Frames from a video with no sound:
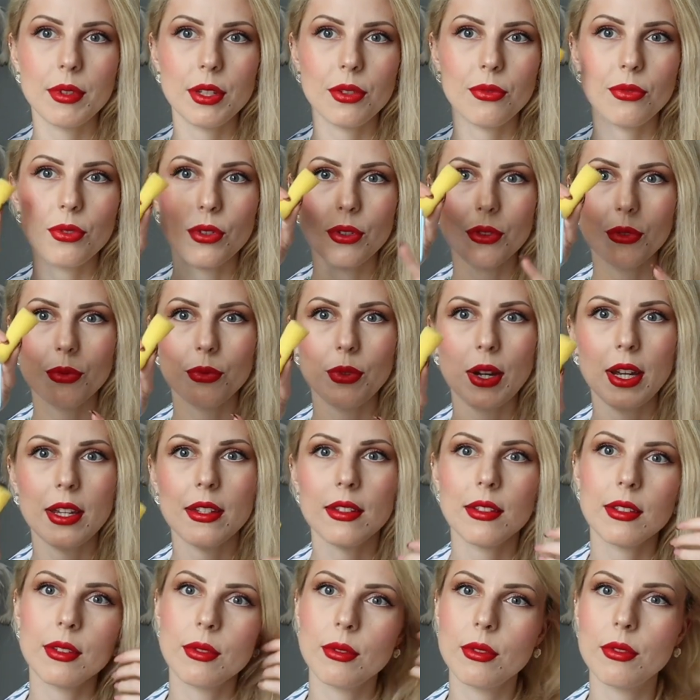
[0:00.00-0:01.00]
different
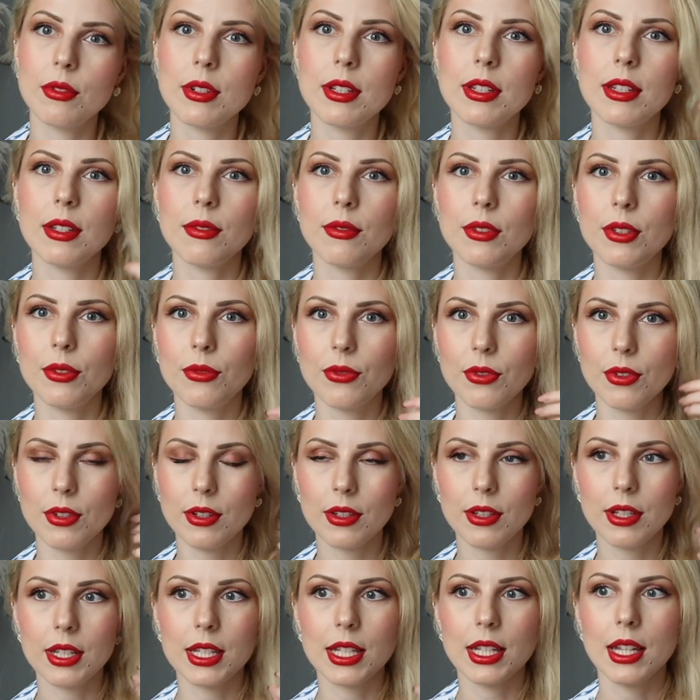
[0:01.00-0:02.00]
ways you'll receive
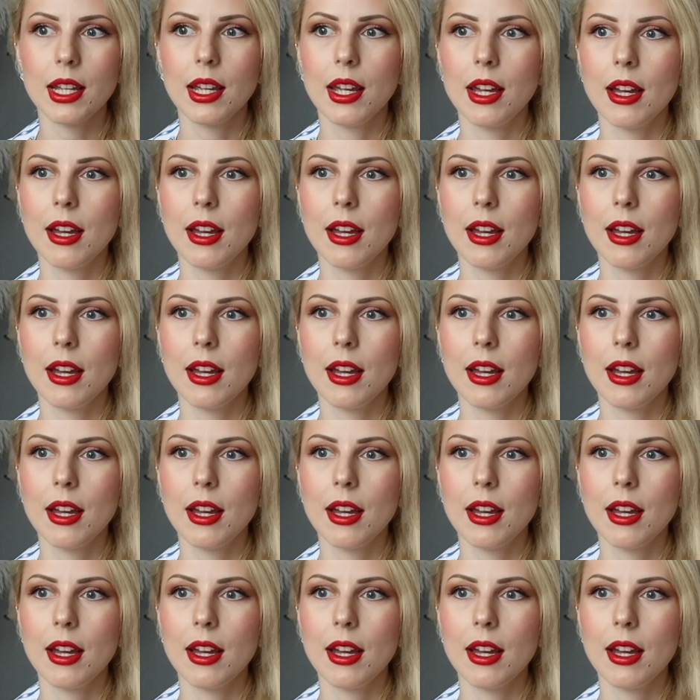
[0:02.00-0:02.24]
different